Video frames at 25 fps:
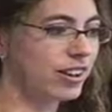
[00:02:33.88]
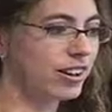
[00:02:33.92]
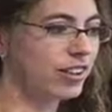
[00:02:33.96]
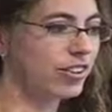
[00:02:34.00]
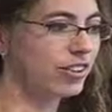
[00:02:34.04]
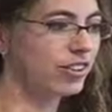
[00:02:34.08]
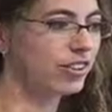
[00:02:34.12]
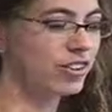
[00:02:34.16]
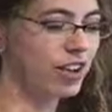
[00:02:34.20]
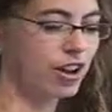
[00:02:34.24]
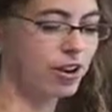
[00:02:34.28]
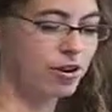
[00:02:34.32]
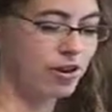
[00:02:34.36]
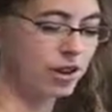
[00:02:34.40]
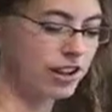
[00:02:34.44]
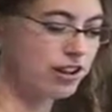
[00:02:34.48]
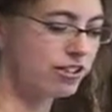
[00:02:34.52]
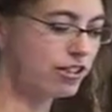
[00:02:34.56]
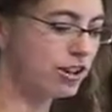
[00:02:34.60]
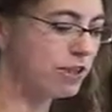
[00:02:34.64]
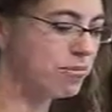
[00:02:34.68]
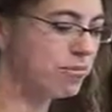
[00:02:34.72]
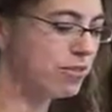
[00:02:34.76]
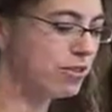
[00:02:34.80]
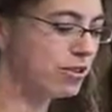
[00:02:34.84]
So, in
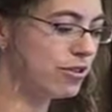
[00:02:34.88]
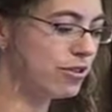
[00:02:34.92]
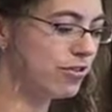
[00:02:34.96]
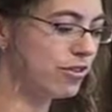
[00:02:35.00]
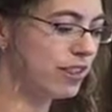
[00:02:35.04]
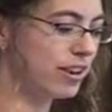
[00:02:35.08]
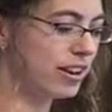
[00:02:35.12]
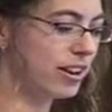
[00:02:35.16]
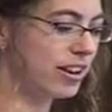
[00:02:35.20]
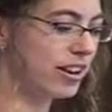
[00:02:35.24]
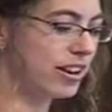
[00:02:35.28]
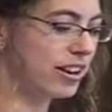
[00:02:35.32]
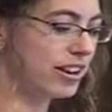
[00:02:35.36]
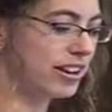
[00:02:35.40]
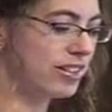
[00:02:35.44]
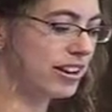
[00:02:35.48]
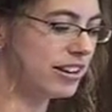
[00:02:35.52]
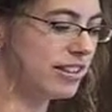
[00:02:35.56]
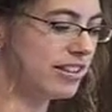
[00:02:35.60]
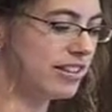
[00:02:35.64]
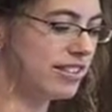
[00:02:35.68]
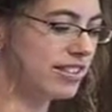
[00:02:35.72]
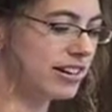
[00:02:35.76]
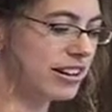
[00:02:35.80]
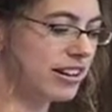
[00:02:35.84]
terms of
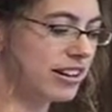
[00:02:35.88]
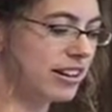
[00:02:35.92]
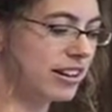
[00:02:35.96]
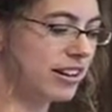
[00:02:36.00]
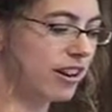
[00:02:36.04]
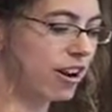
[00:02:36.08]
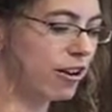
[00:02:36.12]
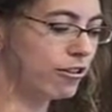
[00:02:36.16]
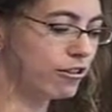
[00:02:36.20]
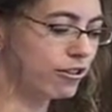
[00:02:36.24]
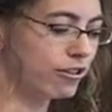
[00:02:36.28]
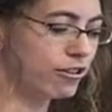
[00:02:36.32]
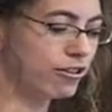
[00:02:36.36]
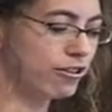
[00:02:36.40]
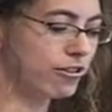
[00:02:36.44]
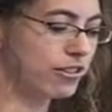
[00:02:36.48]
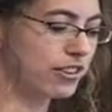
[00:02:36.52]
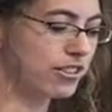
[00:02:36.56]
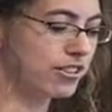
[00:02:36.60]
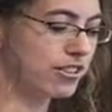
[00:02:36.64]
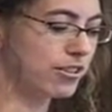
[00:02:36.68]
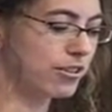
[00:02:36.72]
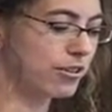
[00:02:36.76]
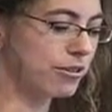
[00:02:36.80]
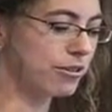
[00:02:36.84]
identity and cultural
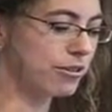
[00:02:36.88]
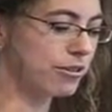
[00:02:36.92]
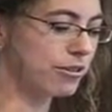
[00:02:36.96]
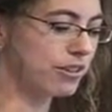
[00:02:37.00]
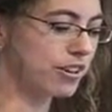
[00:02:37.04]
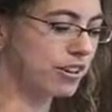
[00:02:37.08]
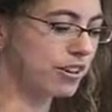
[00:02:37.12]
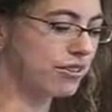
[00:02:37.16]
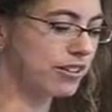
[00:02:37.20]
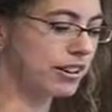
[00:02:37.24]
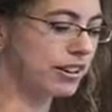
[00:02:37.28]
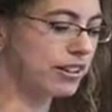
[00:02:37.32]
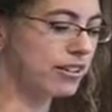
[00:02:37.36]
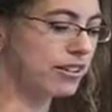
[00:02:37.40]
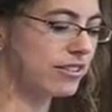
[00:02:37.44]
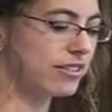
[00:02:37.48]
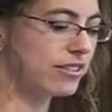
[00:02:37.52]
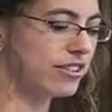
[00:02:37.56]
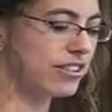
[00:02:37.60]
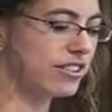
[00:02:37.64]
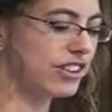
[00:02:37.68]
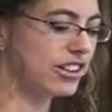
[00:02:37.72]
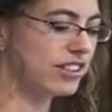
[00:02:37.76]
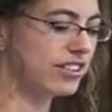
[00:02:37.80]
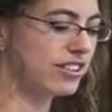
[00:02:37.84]
discourses, as I've
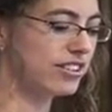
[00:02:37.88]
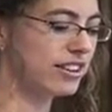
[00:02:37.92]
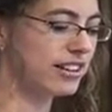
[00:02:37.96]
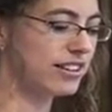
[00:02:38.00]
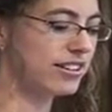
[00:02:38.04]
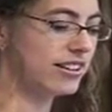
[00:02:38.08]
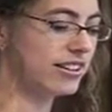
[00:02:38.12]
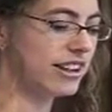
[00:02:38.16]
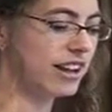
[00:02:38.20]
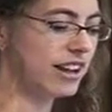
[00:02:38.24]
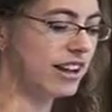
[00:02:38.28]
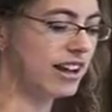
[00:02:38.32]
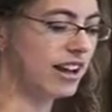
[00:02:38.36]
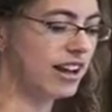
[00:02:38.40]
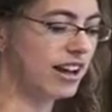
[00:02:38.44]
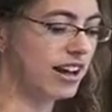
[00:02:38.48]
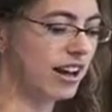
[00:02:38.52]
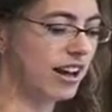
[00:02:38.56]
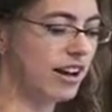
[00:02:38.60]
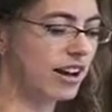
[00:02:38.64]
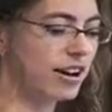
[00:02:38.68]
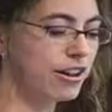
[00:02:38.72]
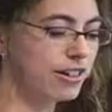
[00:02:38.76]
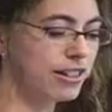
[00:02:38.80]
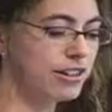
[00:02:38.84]
suggested,
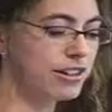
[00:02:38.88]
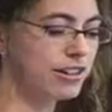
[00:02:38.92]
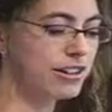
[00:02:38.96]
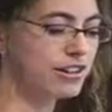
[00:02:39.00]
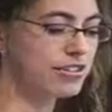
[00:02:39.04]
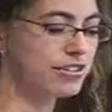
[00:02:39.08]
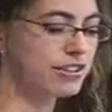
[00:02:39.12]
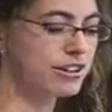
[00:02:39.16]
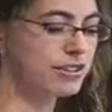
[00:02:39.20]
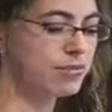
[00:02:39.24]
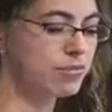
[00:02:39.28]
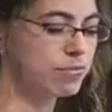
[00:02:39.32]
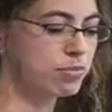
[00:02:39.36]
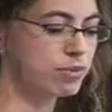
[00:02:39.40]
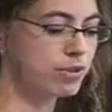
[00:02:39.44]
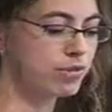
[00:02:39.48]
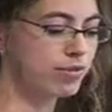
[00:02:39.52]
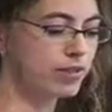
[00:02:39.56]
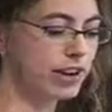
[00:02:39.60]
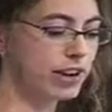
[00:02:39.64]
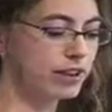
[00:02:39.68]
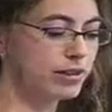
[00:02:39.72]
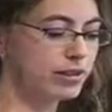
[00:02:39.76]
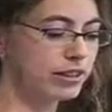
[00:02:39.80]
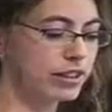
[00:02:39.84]
I think these can
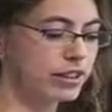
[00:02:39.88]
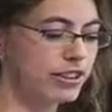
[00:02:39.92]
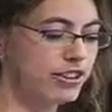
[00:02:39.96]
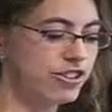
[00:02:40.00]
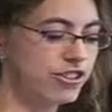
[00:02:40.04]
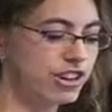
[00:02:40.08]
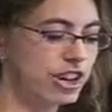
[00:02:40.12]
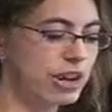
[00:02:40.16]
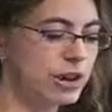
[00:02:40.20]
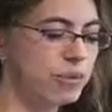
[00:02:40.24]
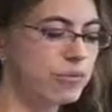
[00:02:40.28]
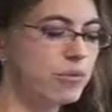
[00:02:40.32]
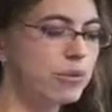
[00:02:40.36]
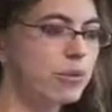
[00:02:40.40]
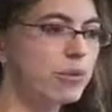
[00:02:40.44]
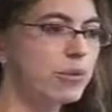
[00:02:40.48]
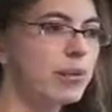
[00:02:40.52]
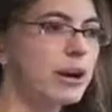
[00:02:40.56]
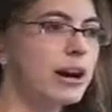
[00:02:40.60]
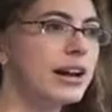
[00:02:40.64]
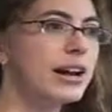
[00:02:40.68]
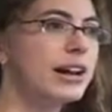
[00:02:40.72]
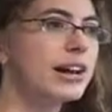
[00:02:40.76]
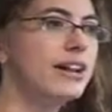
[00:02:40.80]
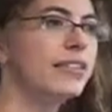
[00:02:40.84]
profoundly shape the
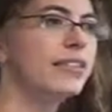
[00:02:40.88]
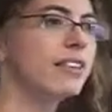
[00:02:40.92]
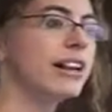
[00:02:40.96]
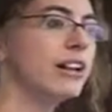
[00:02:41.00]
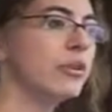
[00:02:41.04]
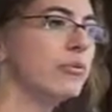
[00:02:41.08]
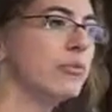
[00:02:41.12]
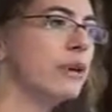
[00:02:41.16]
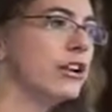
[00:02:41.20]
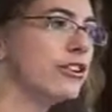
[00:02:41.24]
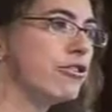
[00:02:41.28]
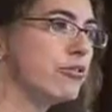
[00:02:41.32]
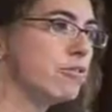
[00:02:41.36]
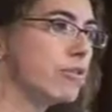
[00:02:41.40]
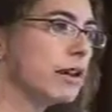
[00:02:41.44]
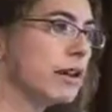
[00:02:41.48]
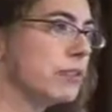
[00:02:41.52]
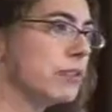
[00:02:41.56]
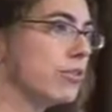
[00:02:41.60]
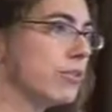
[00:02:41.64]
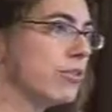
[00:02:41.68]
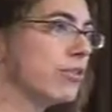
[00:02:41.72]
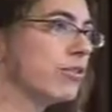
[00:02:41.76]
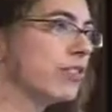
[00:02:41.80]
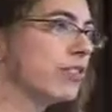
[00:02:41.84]
ways in which
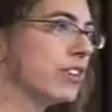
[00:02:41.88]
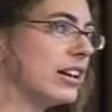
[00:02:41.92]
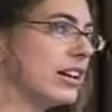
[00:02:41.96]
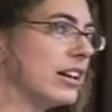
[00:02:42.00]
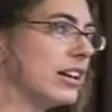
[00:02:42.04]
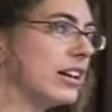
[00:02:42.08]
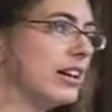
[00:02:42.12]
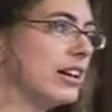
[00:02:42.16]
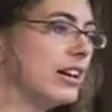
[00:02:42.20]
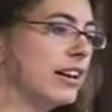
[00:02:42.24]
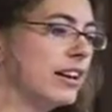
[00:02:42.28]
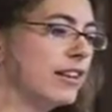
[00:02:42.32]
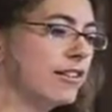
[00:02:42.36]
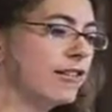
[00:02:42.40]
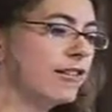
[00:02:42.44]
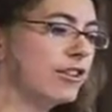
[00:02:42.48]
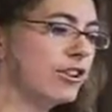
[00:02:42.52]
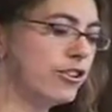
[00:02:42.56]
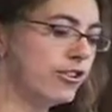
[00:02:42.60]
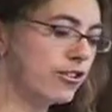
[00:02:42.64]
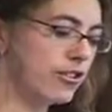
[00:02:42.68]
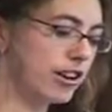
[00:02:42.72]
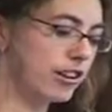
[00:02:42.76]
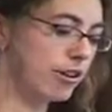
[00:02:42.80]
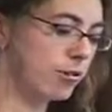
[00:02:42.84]
people see
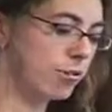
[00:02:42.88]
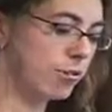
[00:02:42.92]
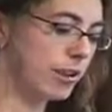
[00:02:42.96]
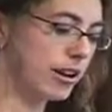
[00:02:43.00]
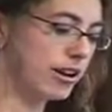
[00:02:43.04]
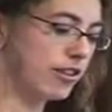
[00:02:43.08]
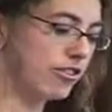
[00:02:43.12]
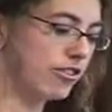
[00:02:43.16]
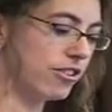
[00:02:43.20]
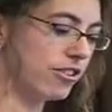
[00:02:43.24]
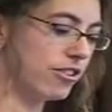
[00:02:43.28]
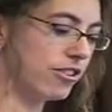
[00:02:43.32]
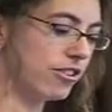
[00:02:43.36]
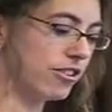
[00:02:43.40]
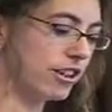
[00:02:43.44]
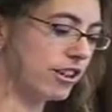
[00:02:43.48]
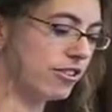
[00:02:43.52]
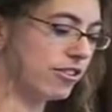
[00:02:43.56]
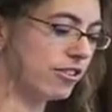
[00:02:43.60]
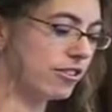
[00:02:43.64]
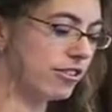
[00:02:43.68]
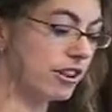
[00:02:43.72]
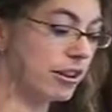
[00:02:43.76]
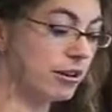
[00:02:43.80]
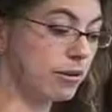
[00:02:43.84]
future aspirations
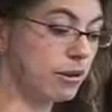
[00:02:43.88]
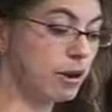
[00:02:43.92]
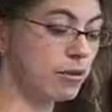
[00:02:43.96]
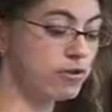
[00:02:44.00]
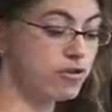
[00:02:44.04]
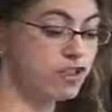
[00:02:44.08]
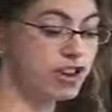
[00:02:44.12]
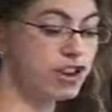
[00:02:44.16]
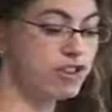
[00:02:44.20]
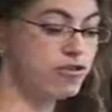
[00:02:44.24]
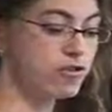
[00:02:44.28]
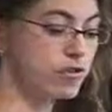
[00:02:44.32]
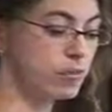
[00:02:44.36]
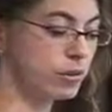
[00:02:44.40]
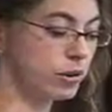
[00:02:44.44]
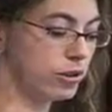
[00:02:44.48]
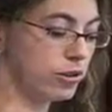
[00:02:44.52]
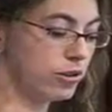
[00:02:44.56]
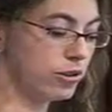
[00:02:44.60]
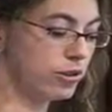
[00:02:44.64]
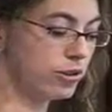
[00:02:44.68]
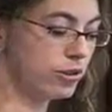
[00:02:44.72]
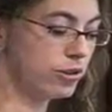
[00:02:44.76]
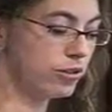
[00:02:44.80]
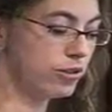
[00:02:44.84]
as achievable
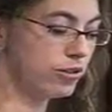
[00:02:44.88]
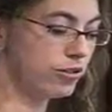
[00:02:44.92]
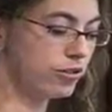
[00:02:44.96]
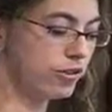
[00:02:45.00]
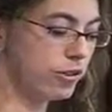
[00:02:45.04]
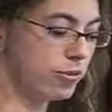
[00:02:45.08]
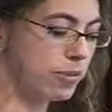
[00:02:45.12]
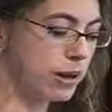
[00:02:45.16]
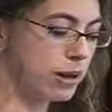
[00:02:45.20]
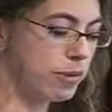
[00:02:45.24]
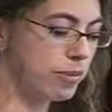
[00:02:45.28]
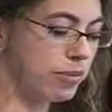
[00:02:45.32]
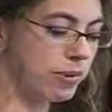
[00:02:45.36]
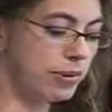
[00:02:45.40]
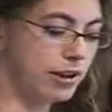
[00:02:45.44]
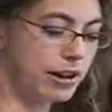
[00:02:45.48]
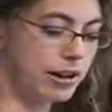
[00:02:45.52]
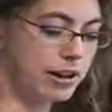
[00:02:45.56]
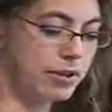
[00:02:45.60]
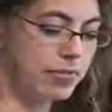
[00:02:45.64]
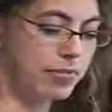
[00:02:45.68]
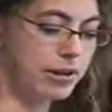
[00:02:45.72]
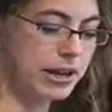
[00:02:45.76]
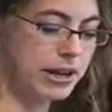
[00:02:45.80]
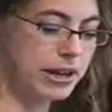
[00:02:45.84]
or not for people
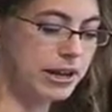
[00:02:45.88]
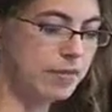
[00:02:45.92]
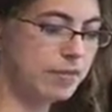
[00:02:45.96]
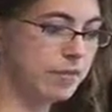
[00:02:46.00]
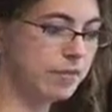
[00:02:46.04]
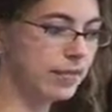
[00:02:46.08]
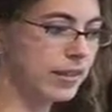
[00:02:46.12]
like me.